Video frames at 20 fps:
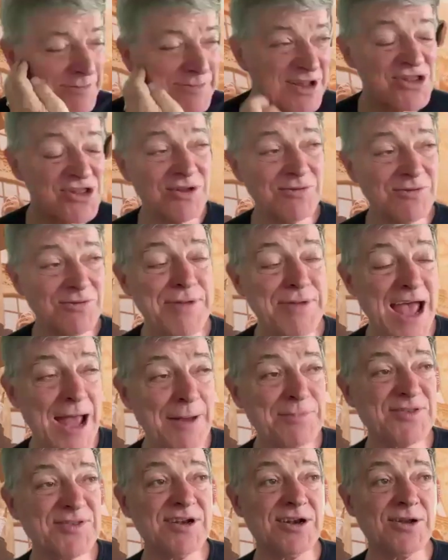mentioned
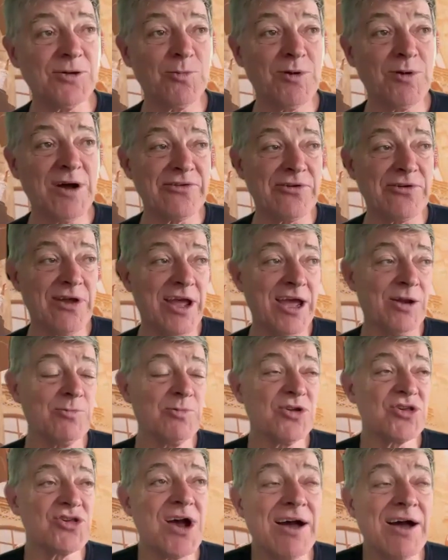Babson and
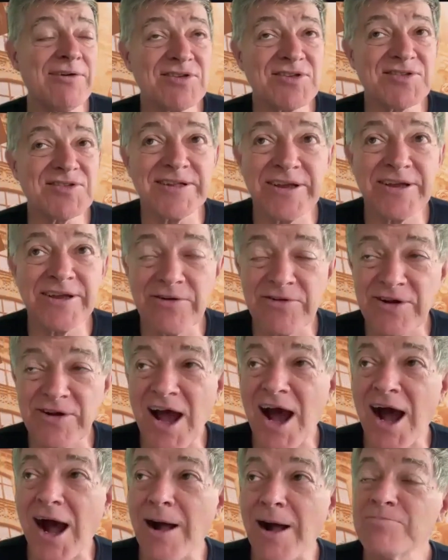Weatherhead, which obviously are
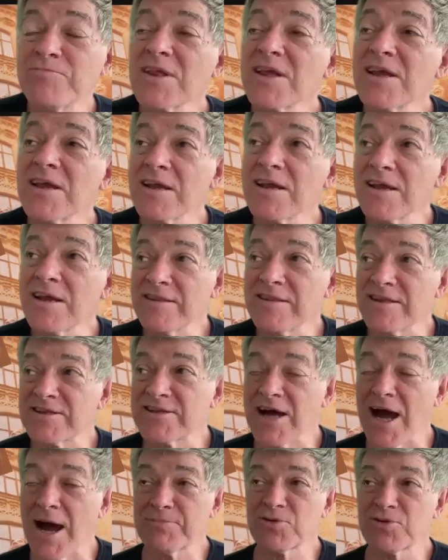not in the
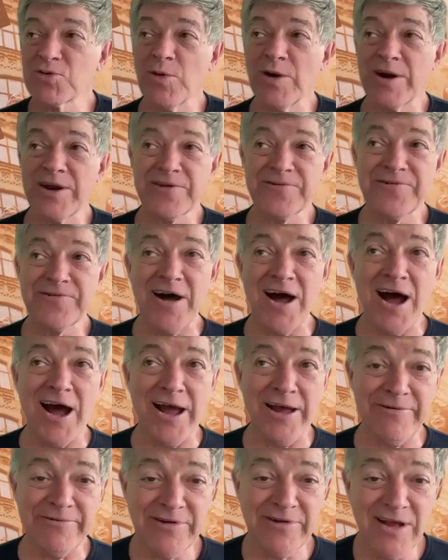top
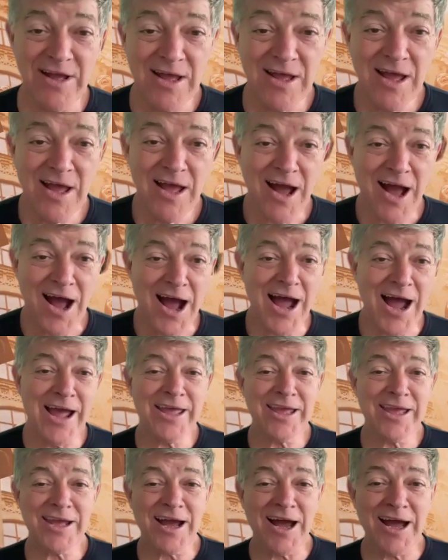twenty-five.
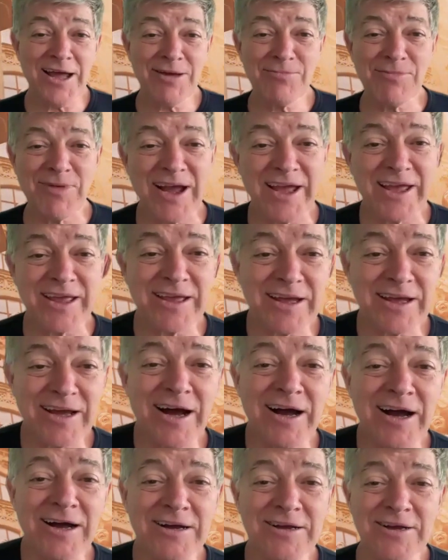I I might
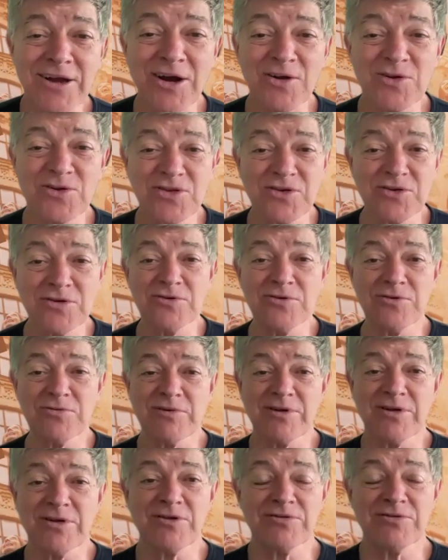uh, go
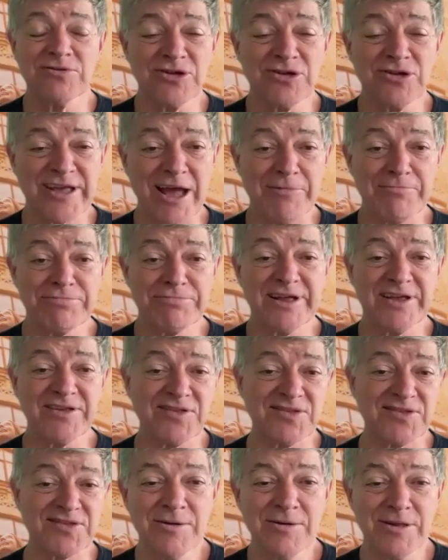to uh, look at
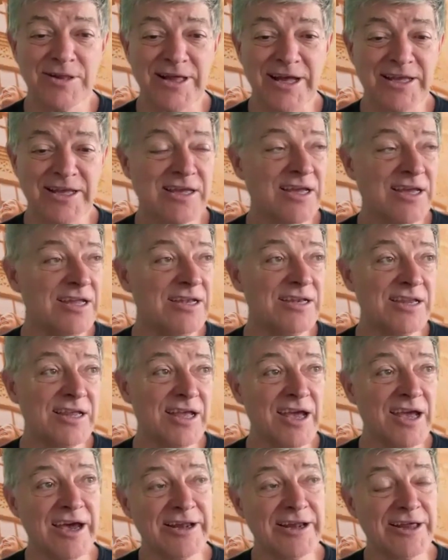places like
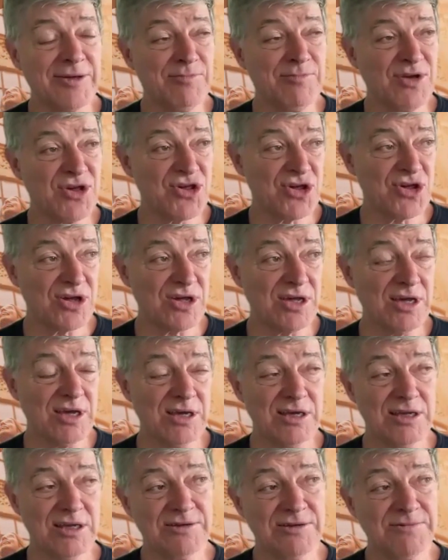Indiana,
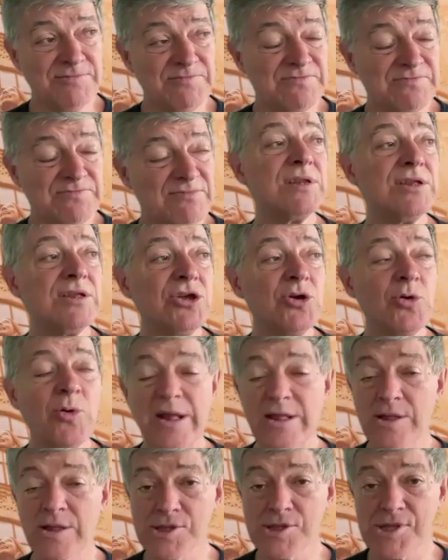Michigan,
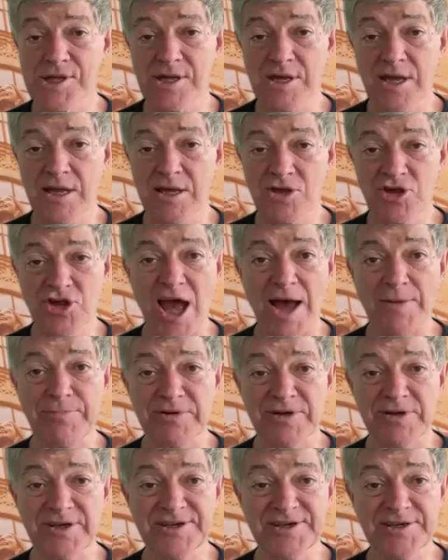UNC,
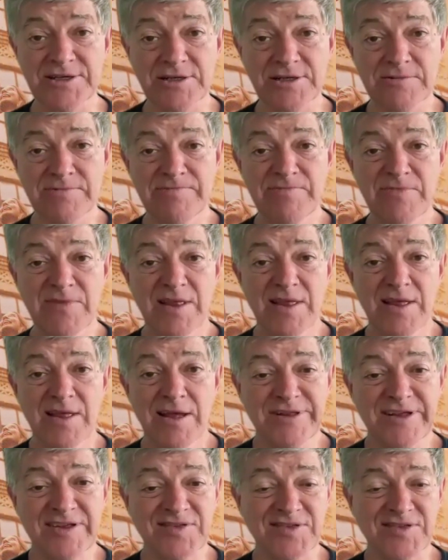Chapel Hill,
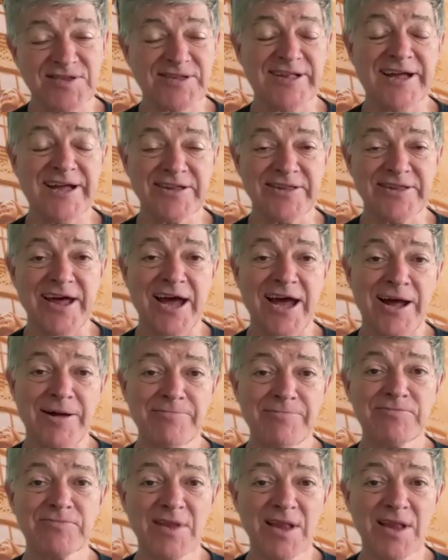places like that.